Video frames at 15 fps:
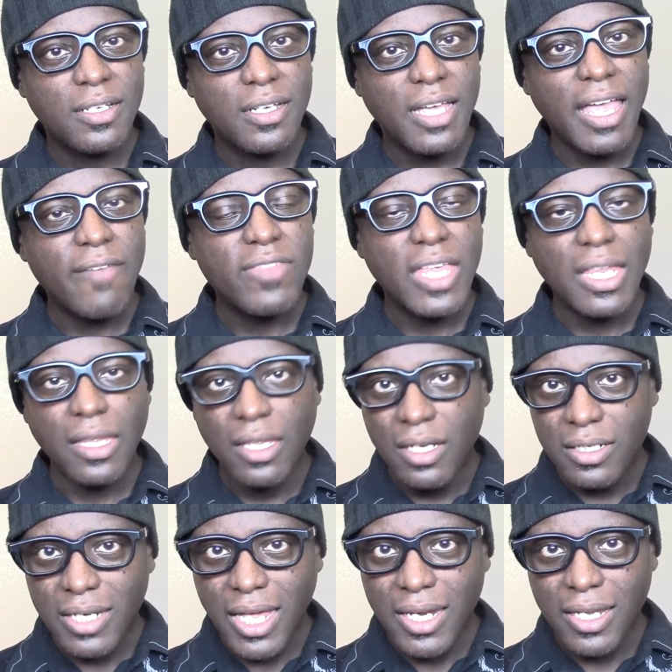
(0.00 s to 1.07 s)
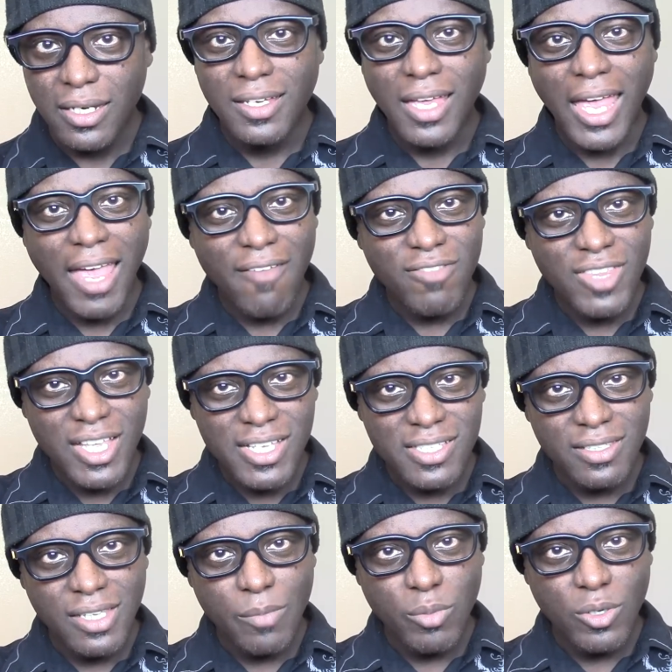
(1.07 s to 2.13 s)
Have they looked at it? Have these
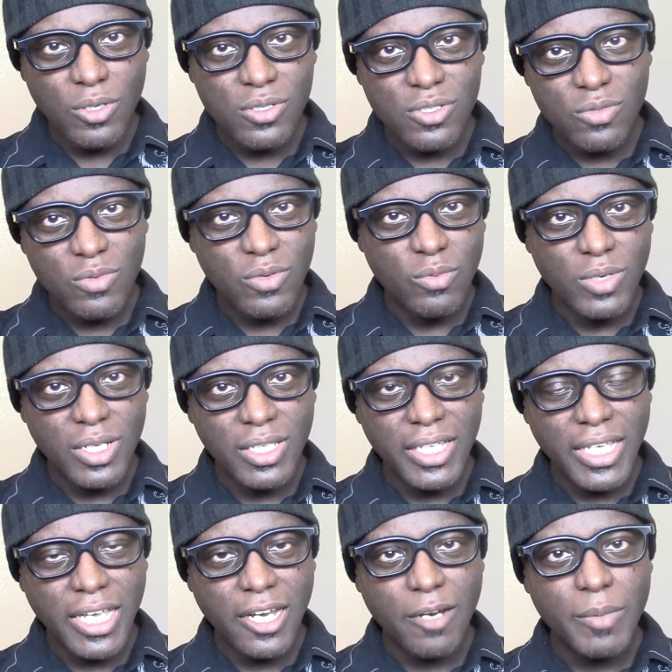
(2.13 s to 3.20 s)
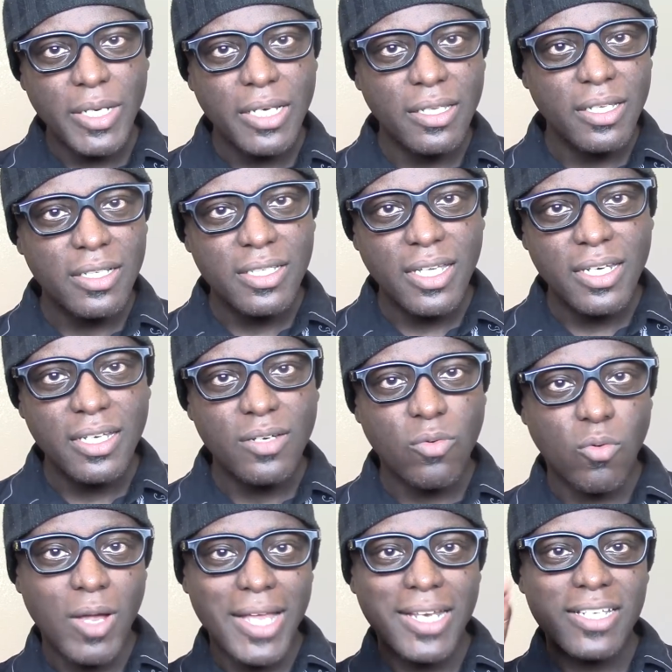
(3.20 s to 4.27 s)
liberals who really care about it looked at it?
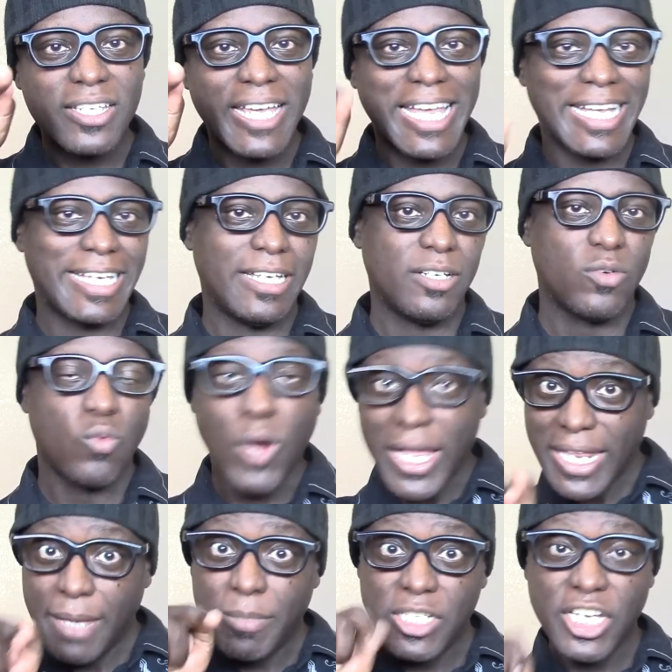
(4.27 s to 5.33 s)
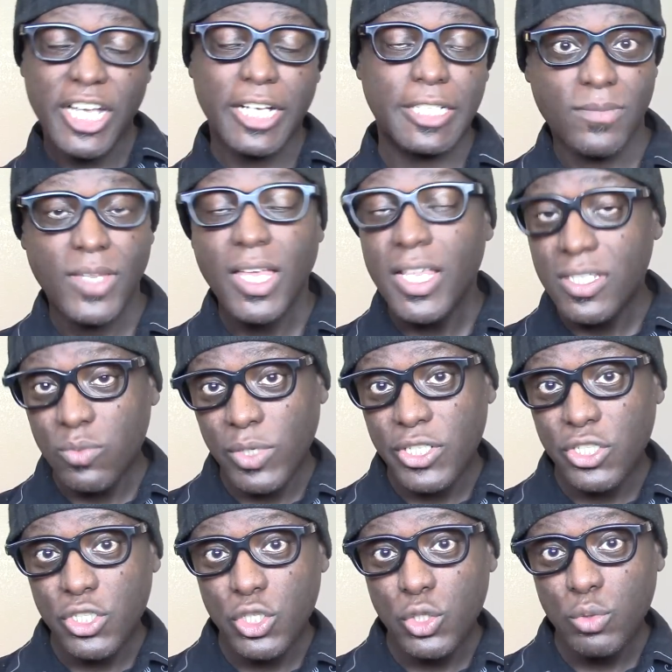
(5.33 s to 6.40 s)
Write a check. Write him a check. That's what
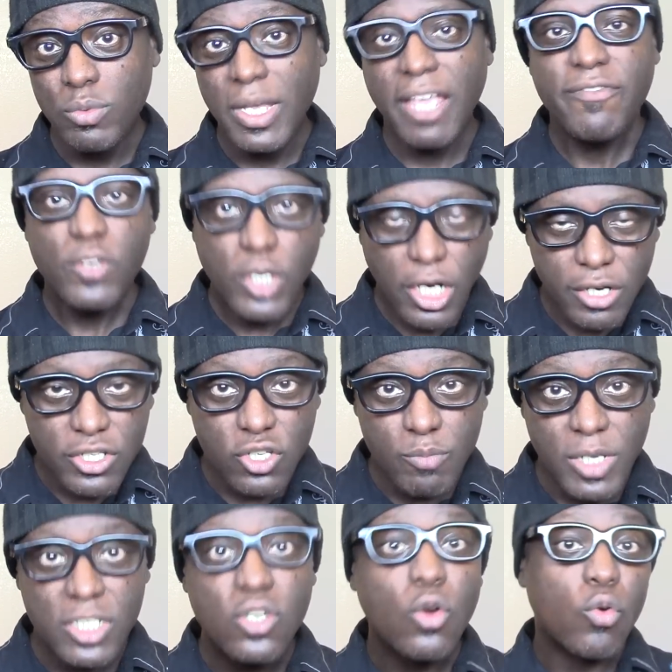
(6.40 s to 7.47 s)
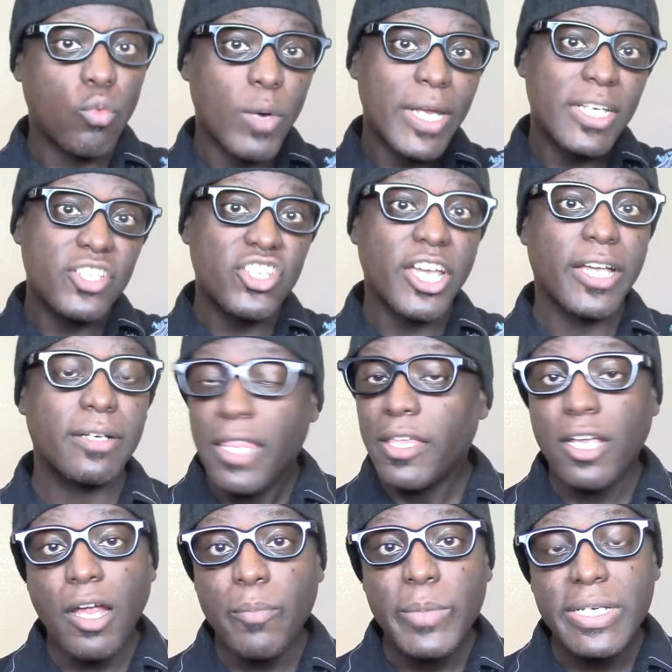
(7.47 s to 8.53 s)
you do. If you care so much, write a check. The
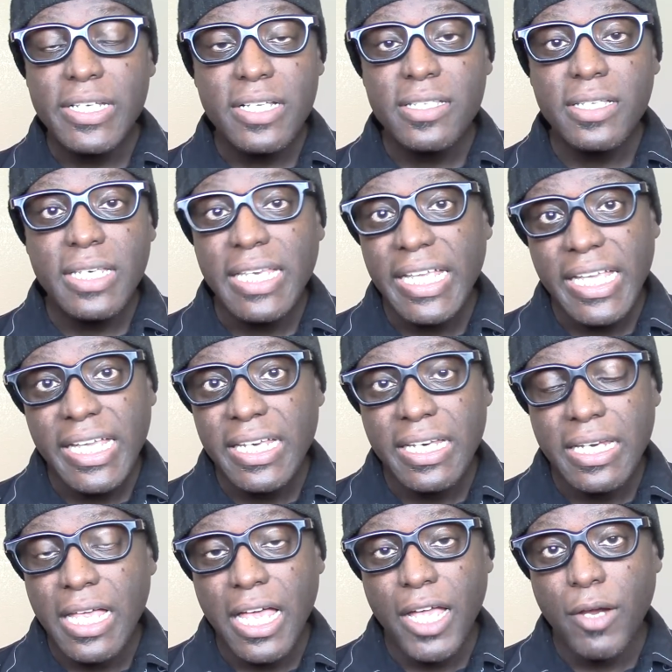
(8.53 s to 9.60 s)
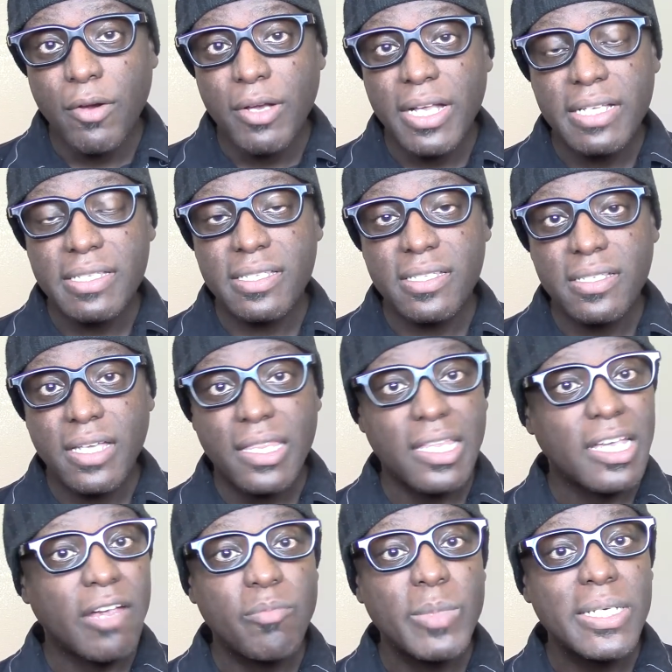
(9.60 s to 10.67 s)
government doesn't need an IRS. The
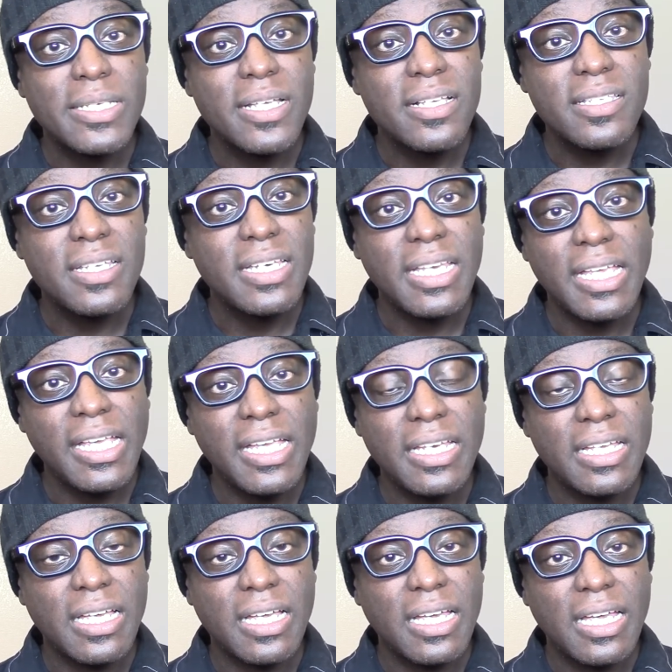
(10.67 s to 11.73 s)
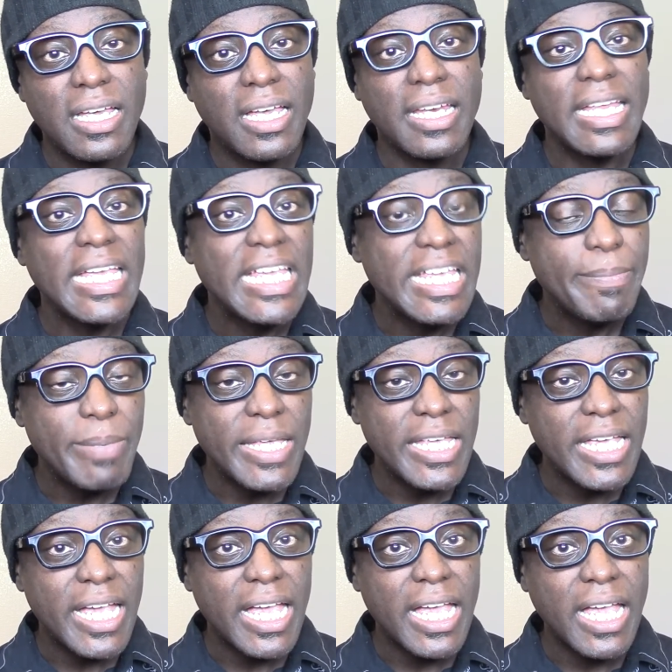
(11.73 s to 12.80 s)
government doesn't need an
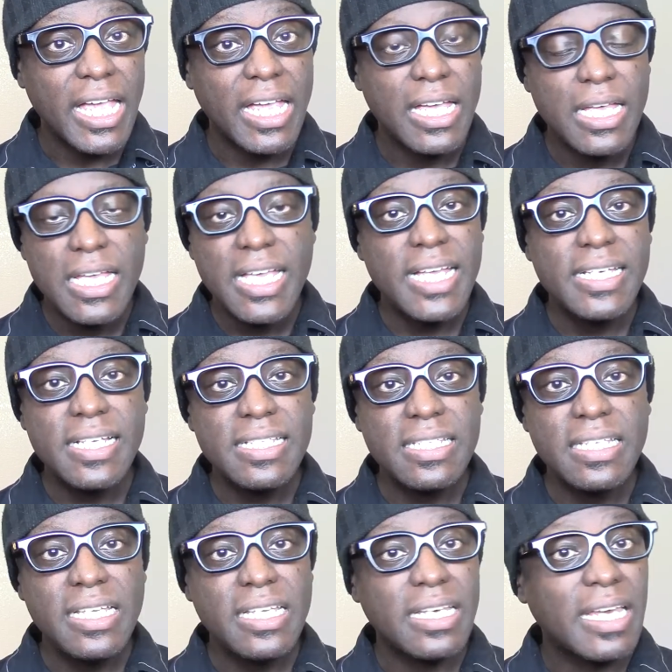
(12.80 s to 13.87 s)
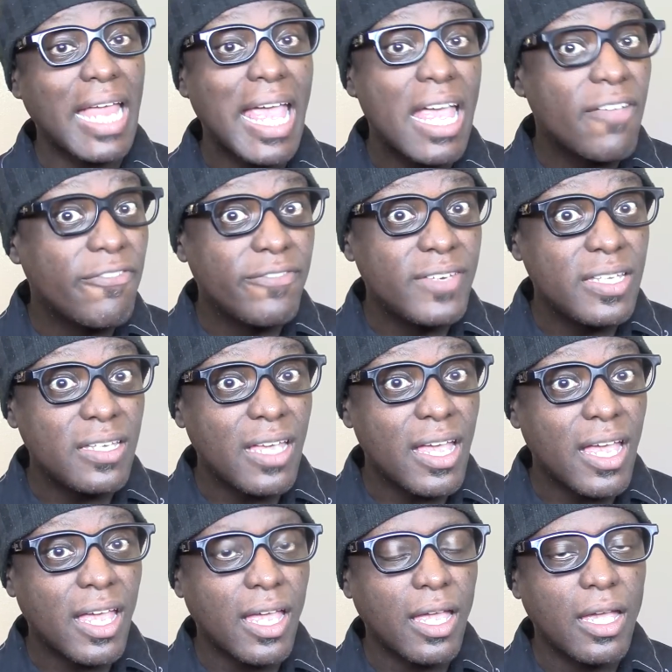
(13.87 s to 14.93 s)
EPA. It doesn't need an
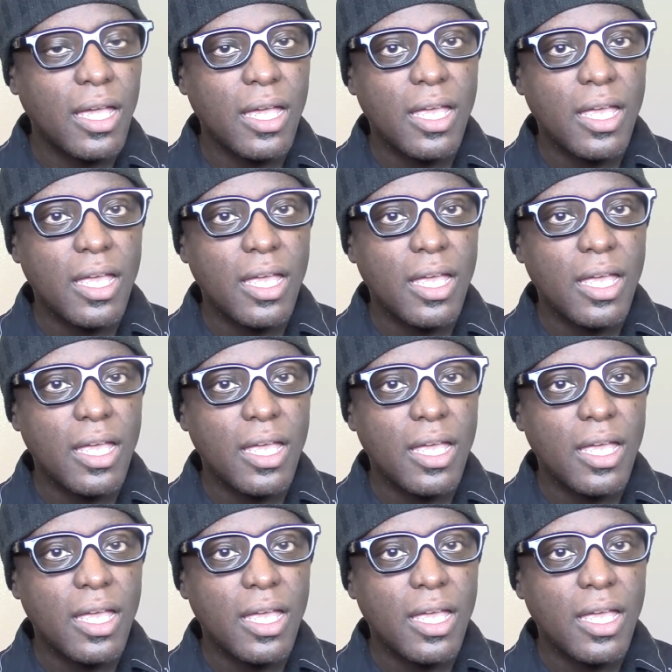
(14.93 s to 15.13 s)
FDA.